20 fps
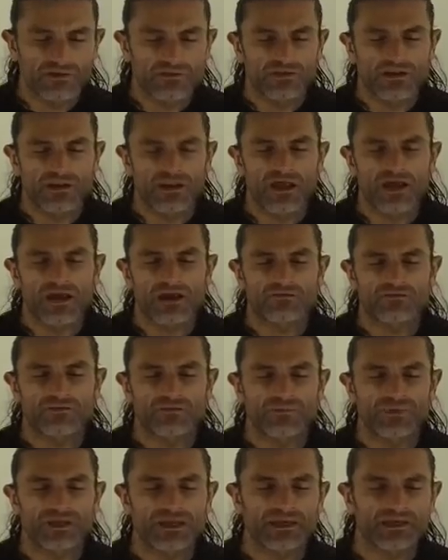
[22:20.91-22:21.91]
The
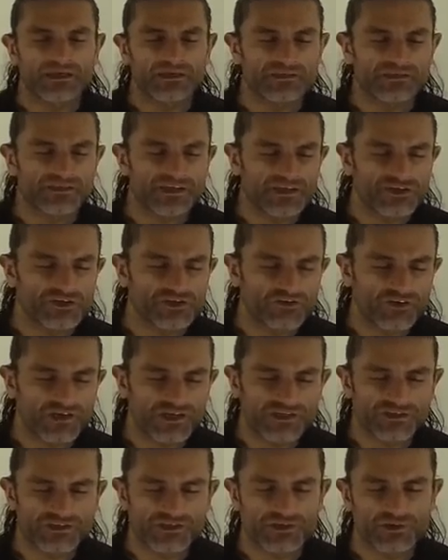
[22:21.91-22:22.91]
Lyran beings, they
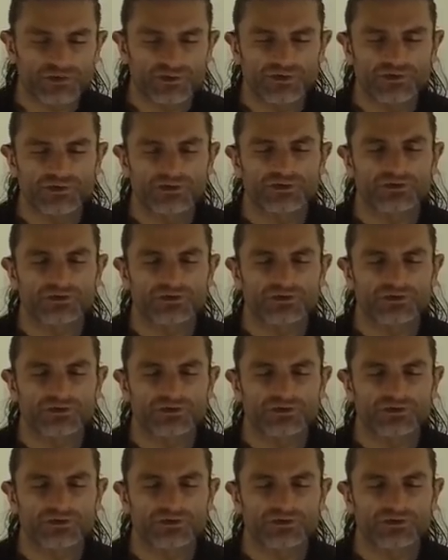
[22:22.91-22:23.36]
shrink too.